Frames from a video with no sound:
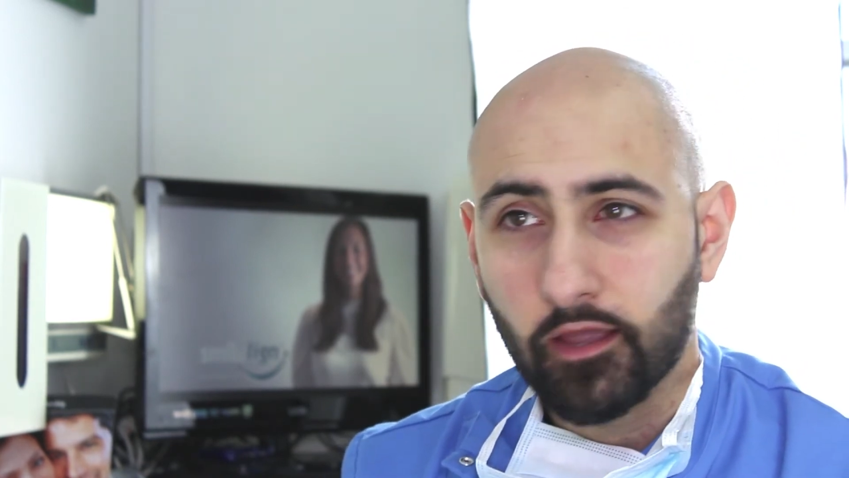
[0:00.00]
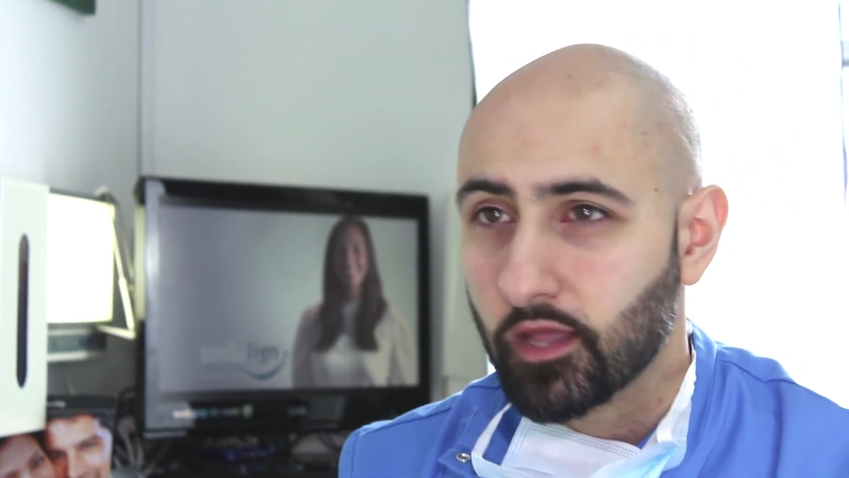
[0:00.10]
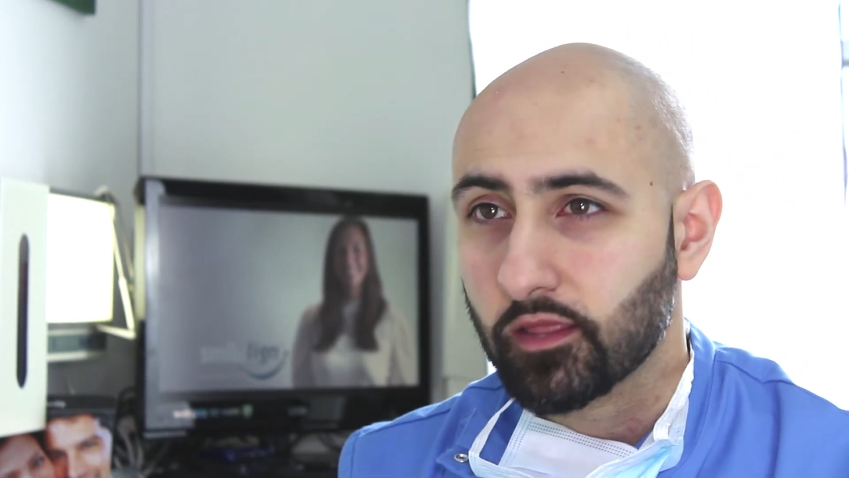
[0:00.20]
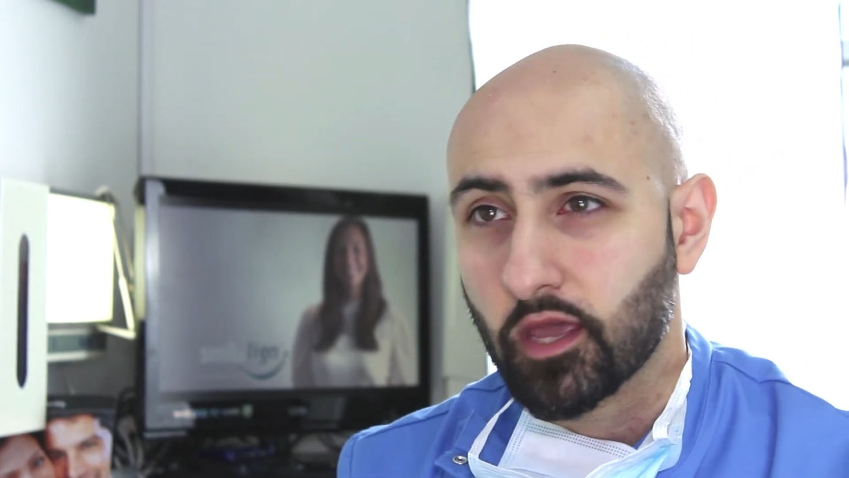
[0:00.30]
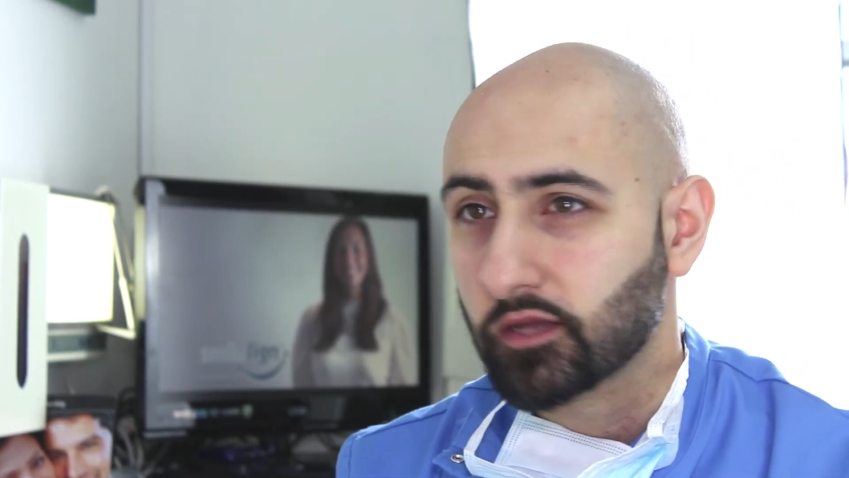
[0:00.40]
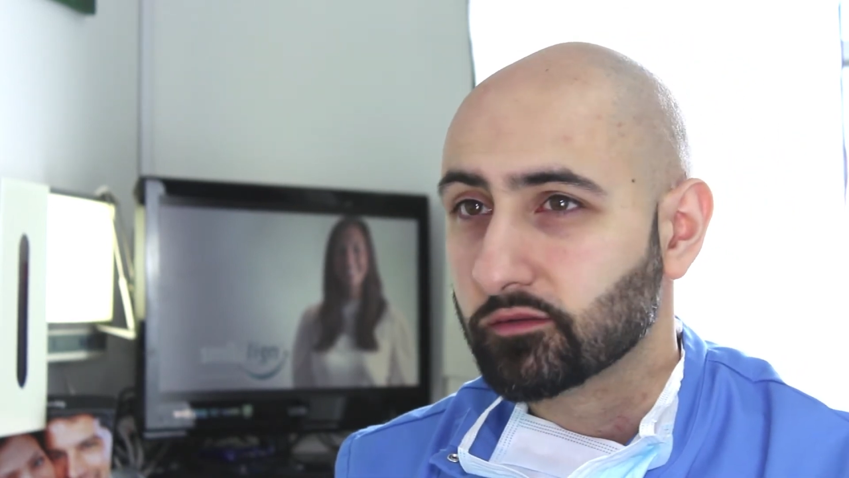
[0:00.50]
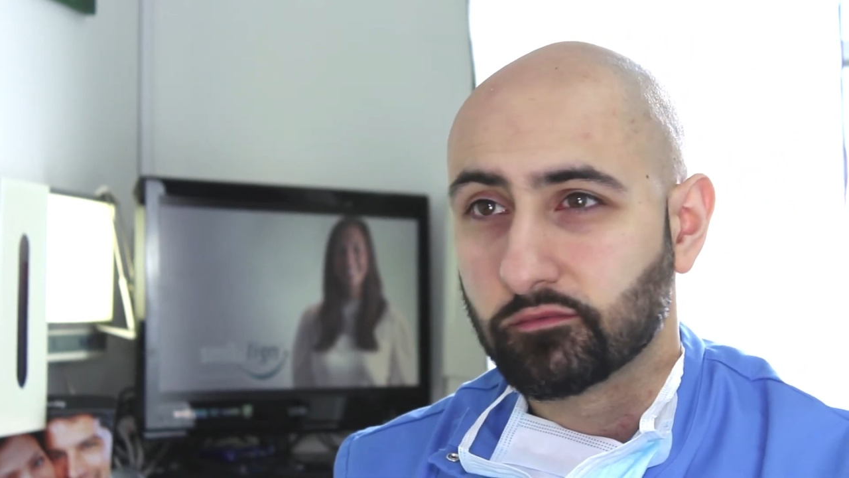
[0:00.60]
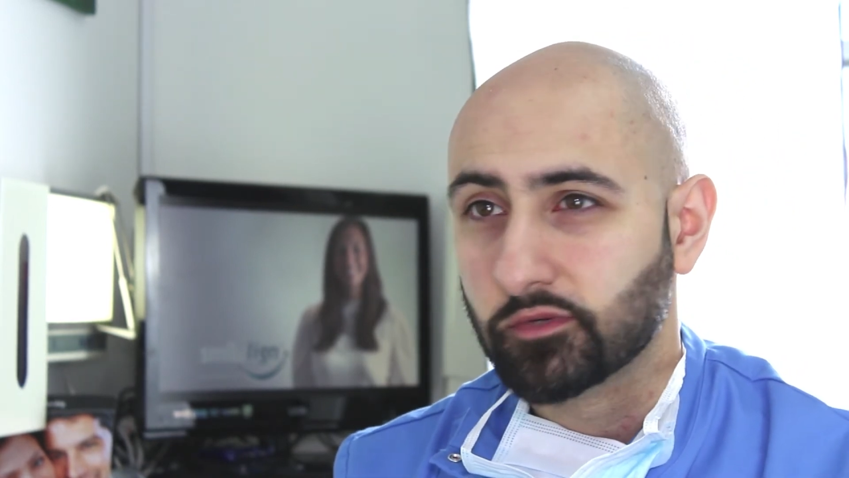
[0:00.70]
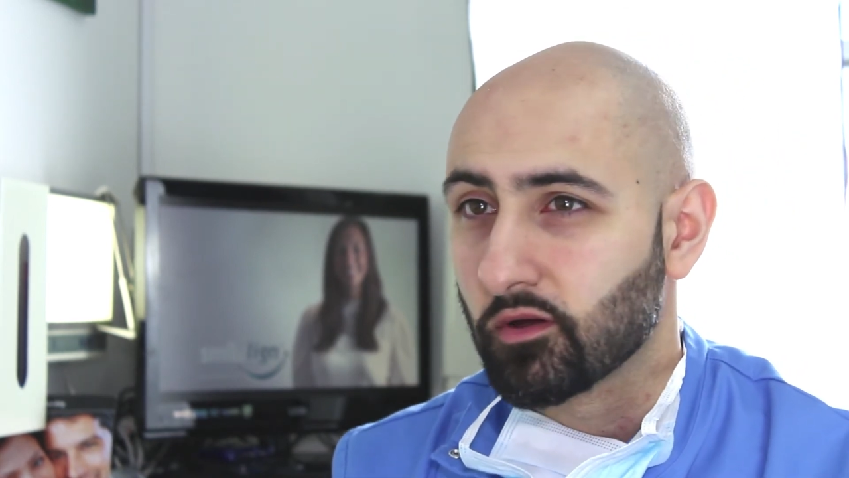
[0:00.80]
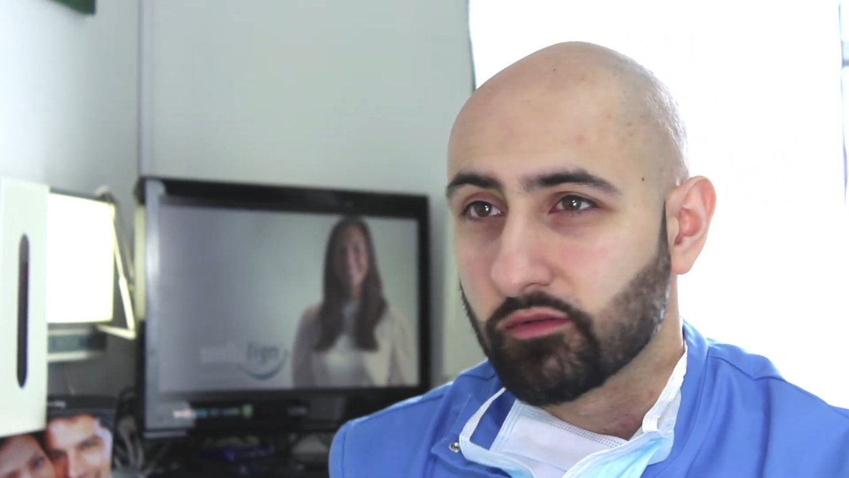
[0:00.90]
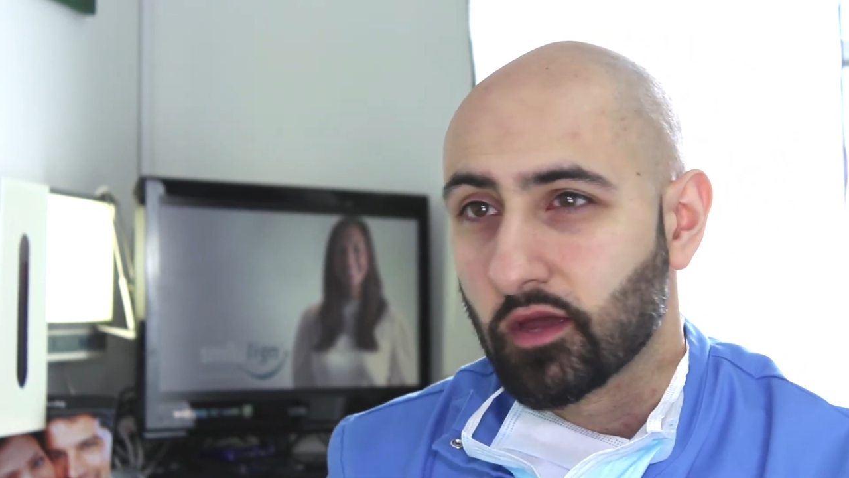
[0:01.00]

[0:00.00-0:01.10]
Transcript: It, they, you know,